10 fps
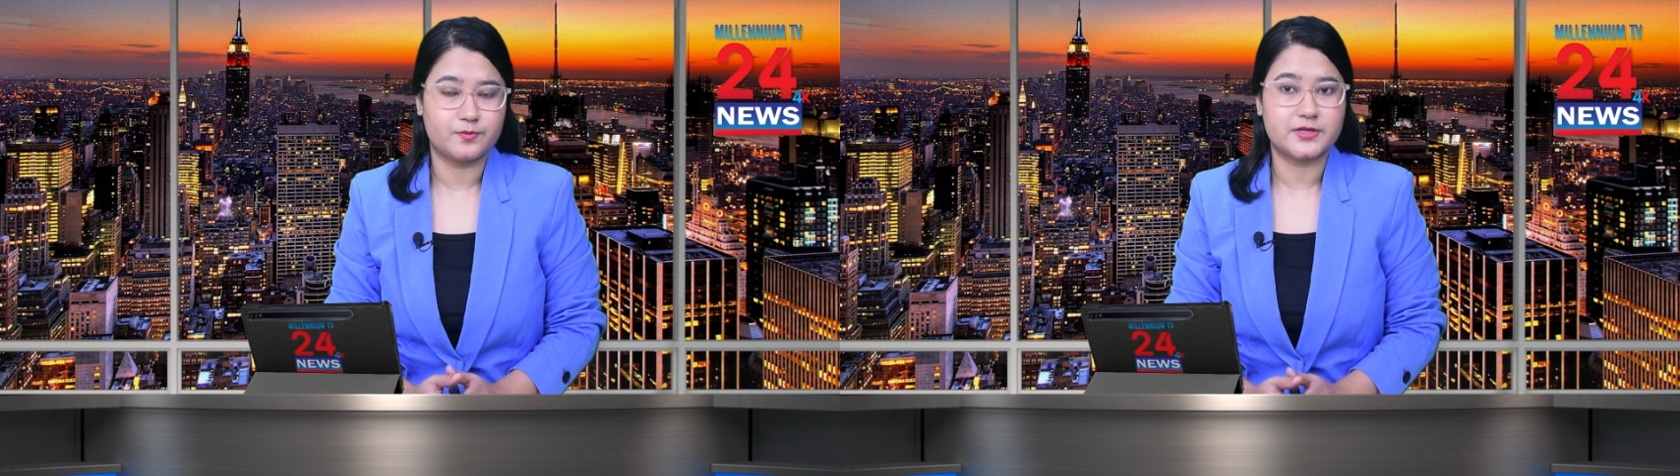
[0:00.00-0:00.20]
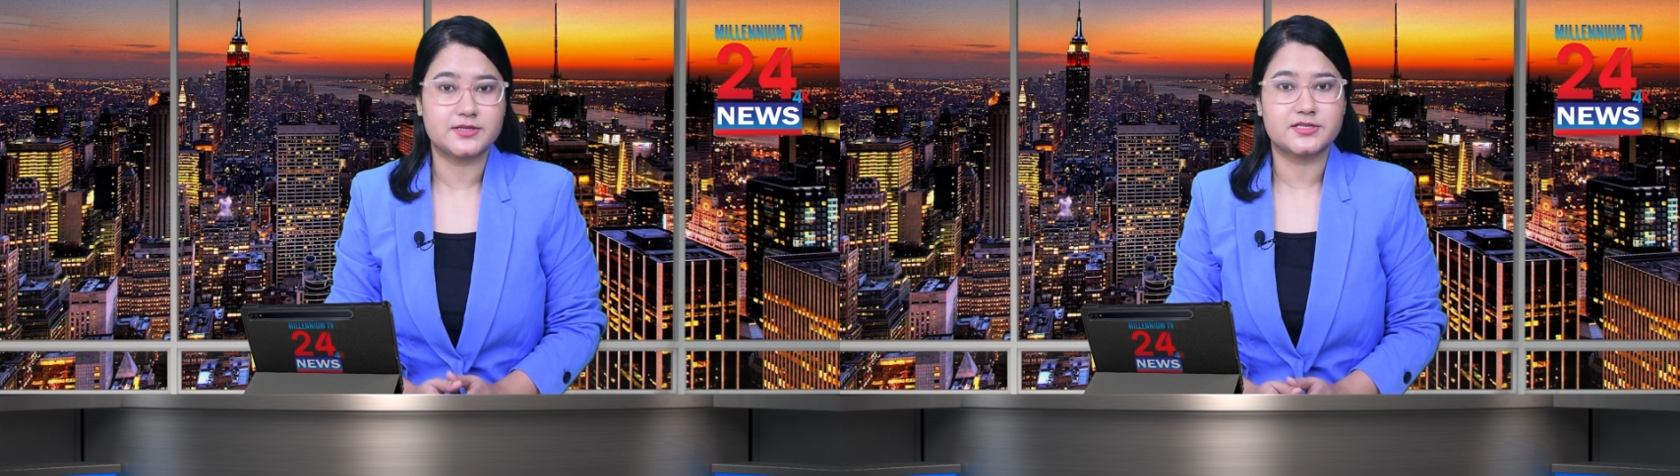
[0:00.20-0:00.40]
who
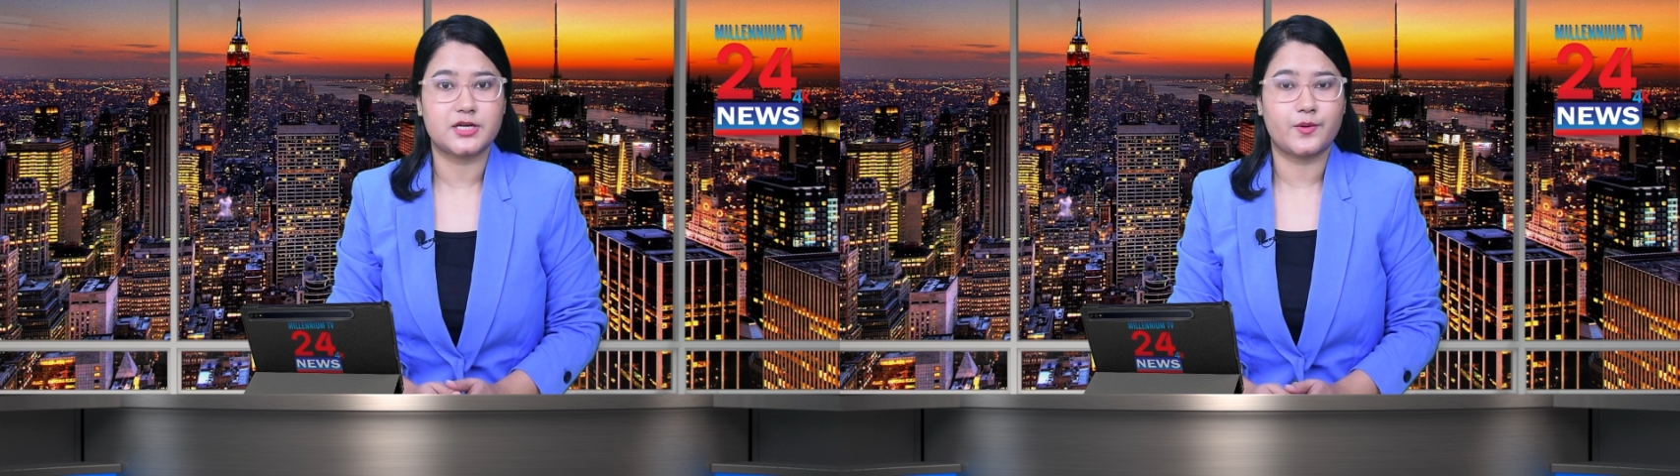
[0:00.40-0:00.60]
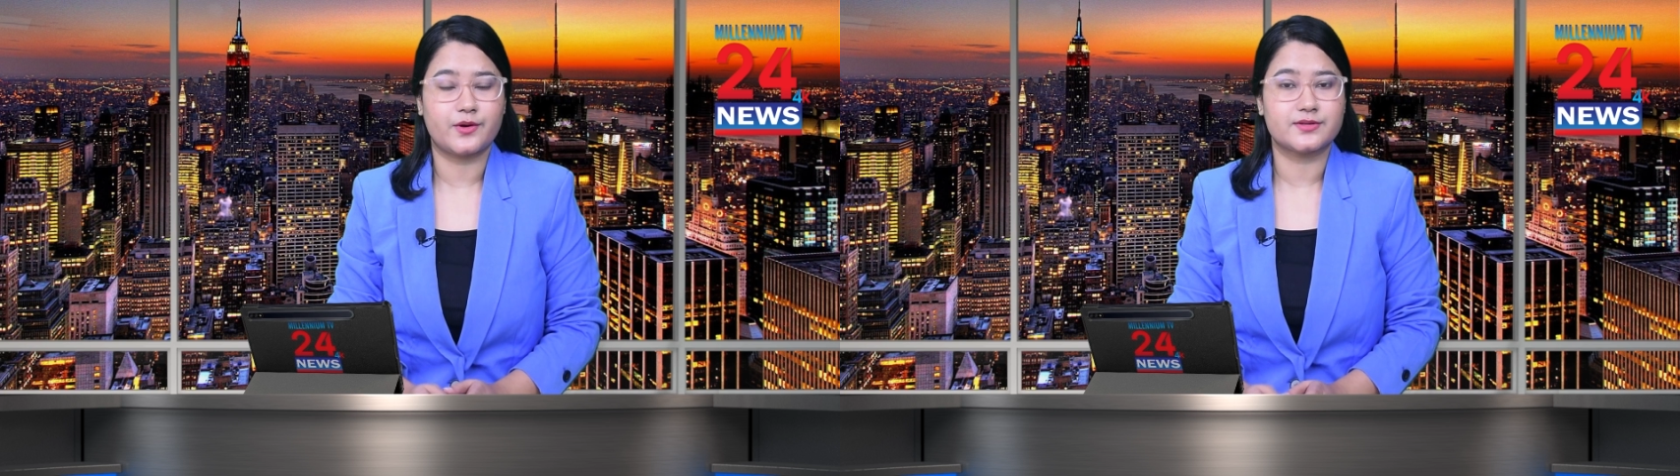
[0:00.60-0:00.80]
passed
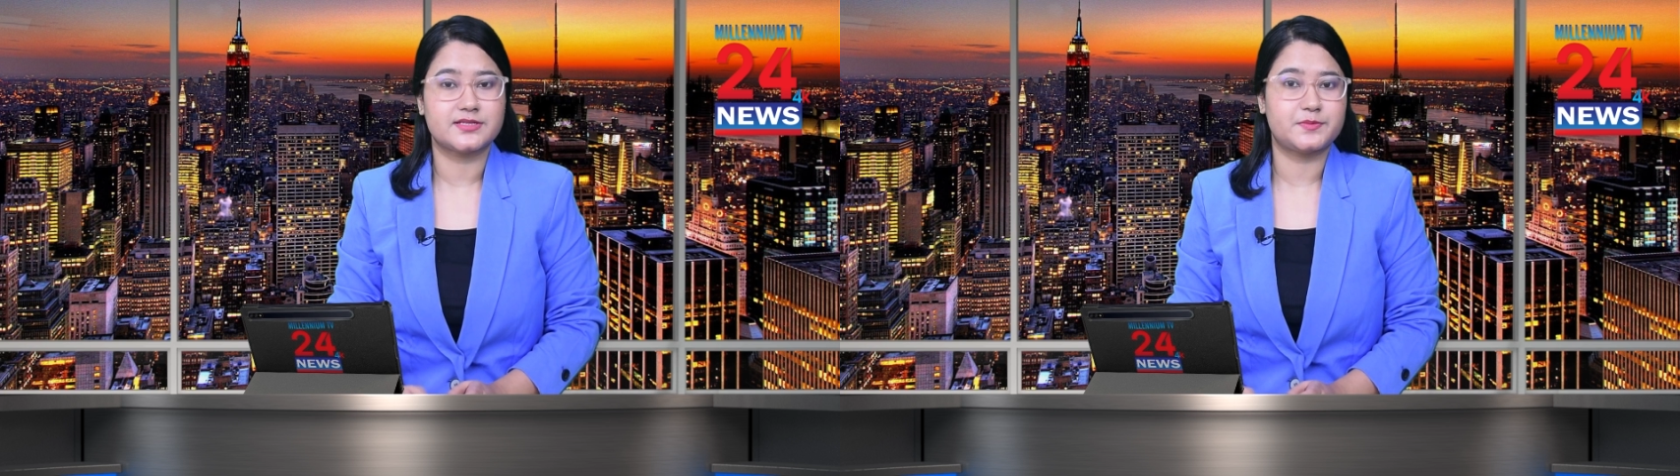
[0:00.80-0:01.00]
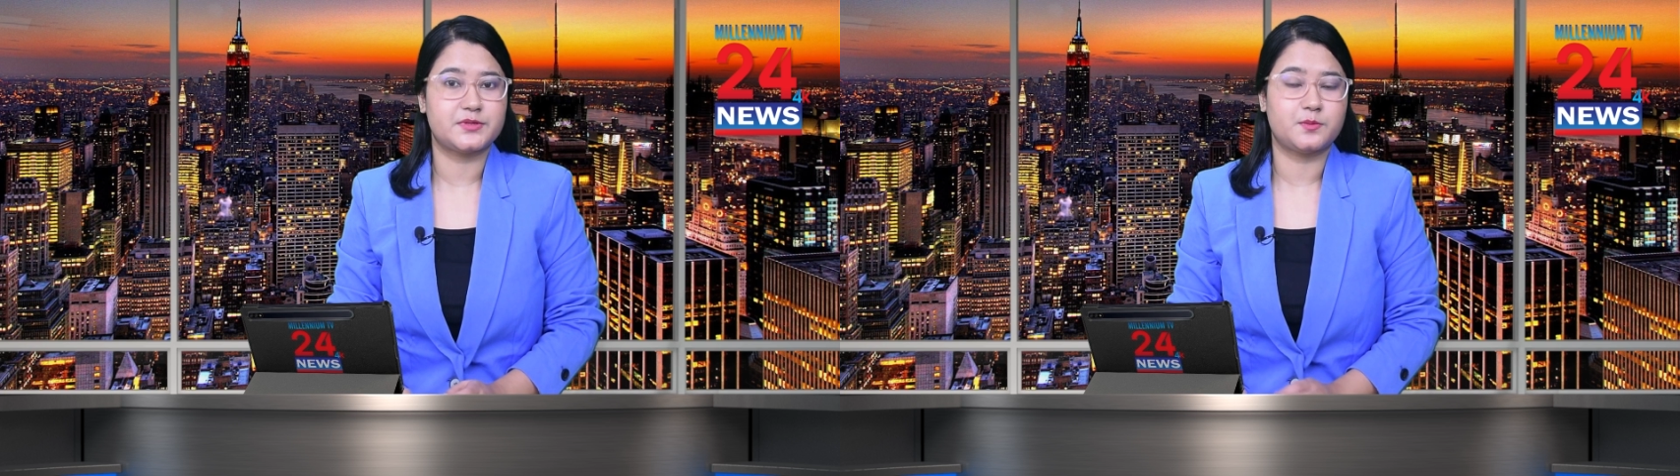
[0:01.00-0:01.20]
away on
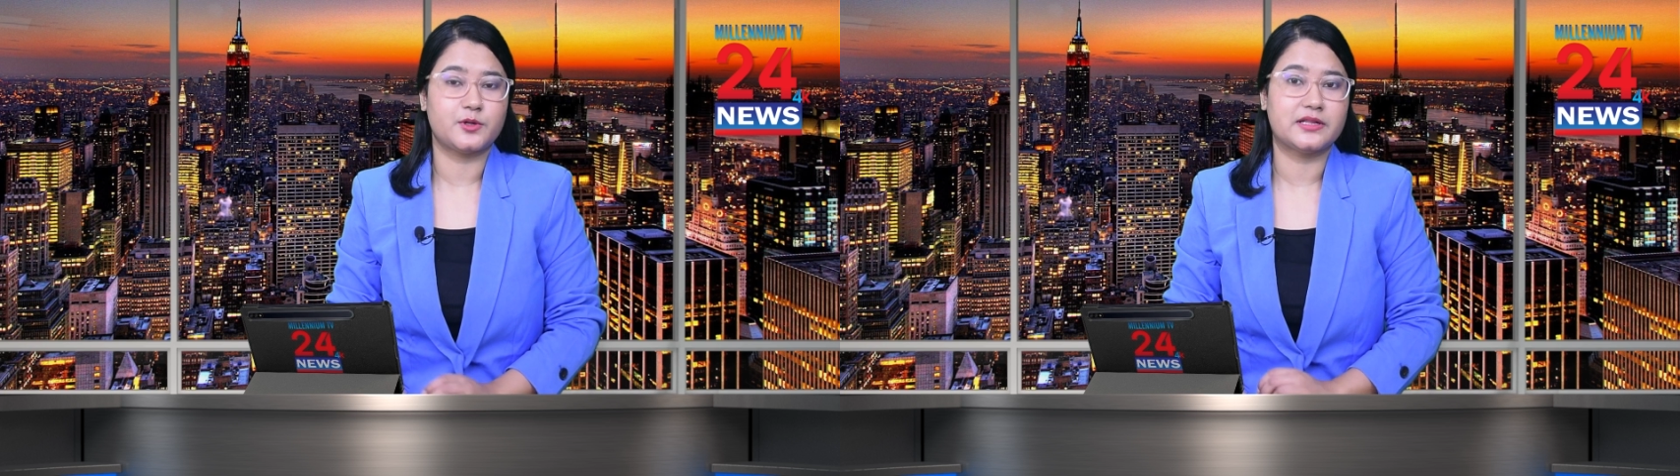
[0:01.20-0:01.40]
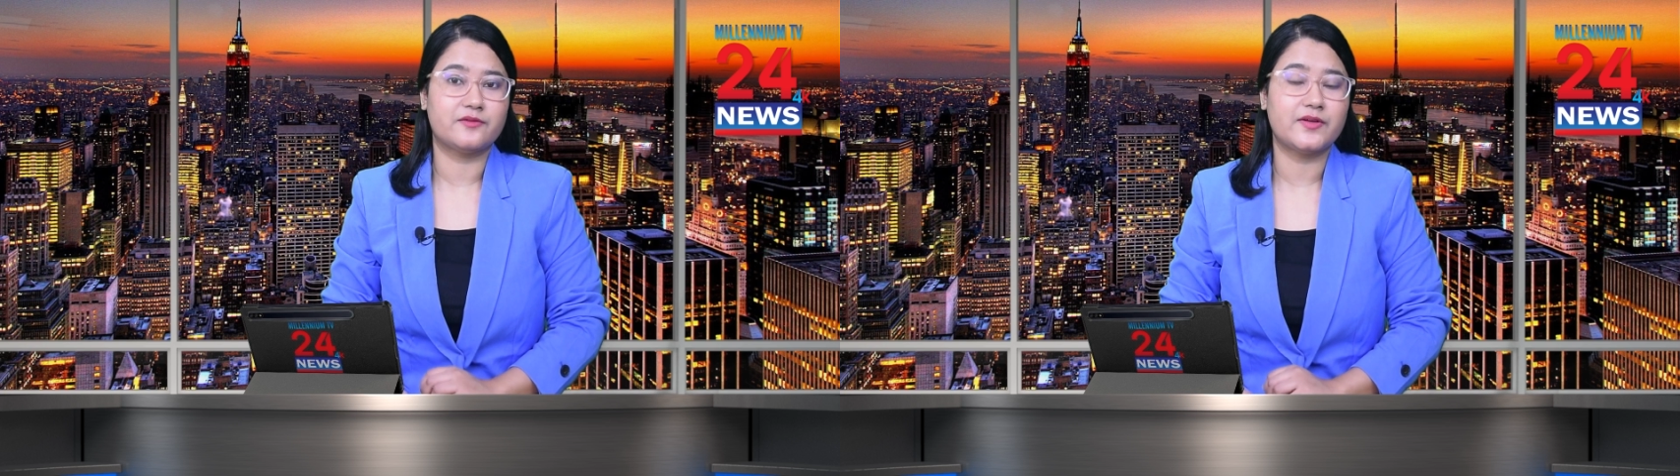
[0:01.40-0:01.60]

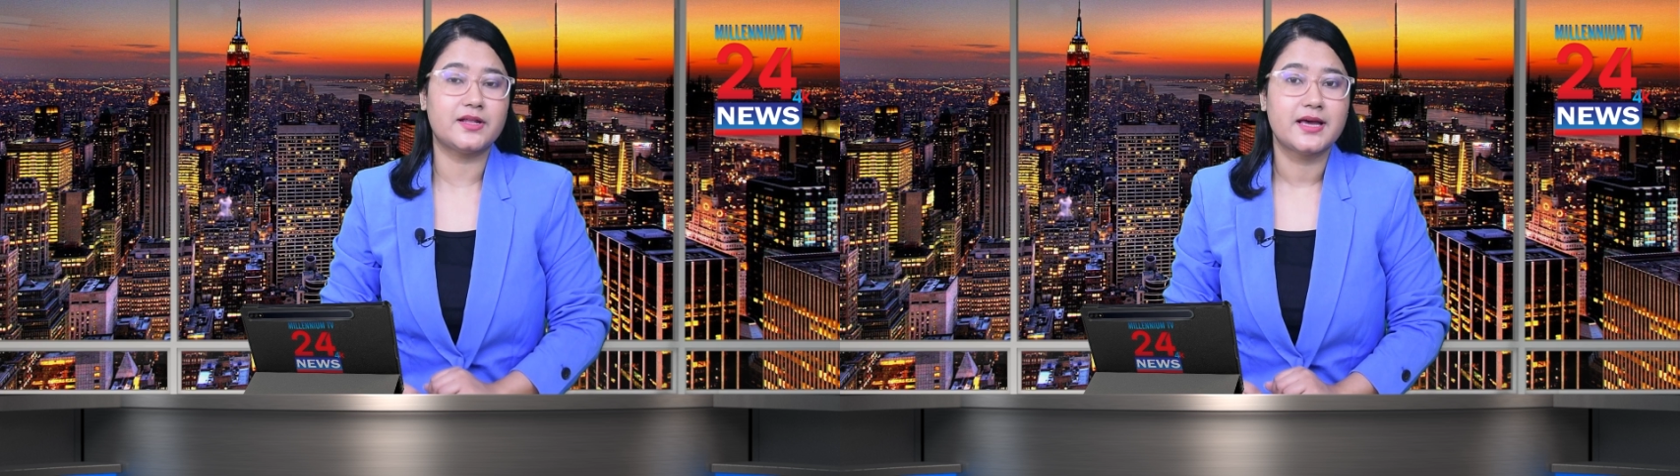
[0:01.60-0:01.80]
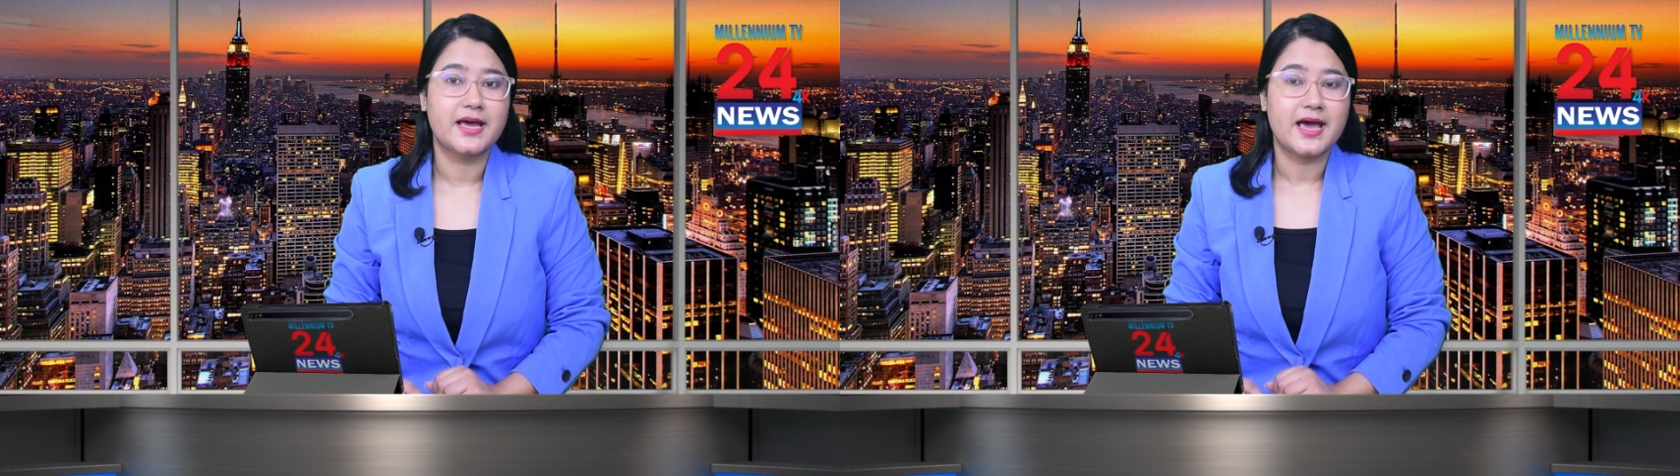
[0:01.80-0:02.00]
September 11